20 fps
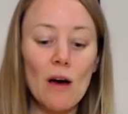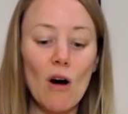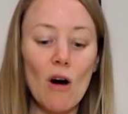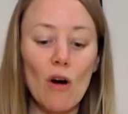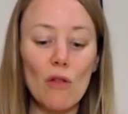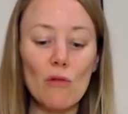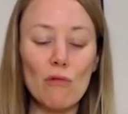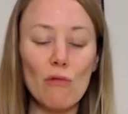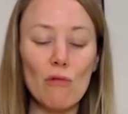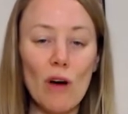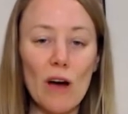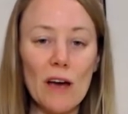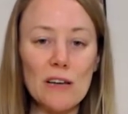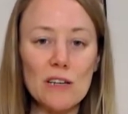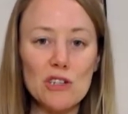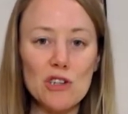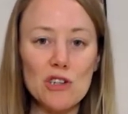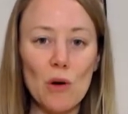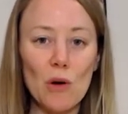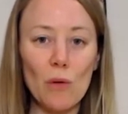on the right
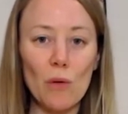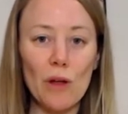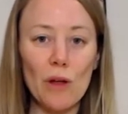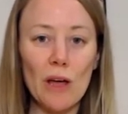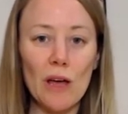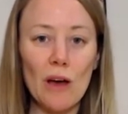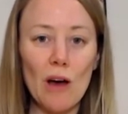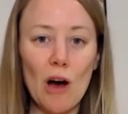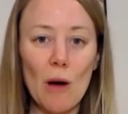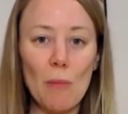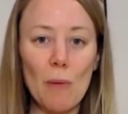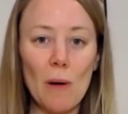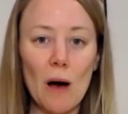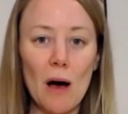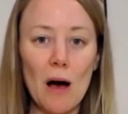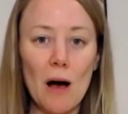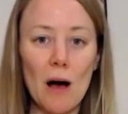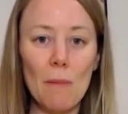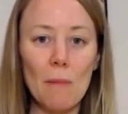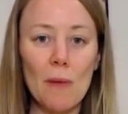shoulder, upper
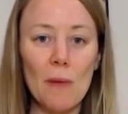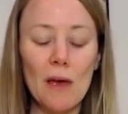arm.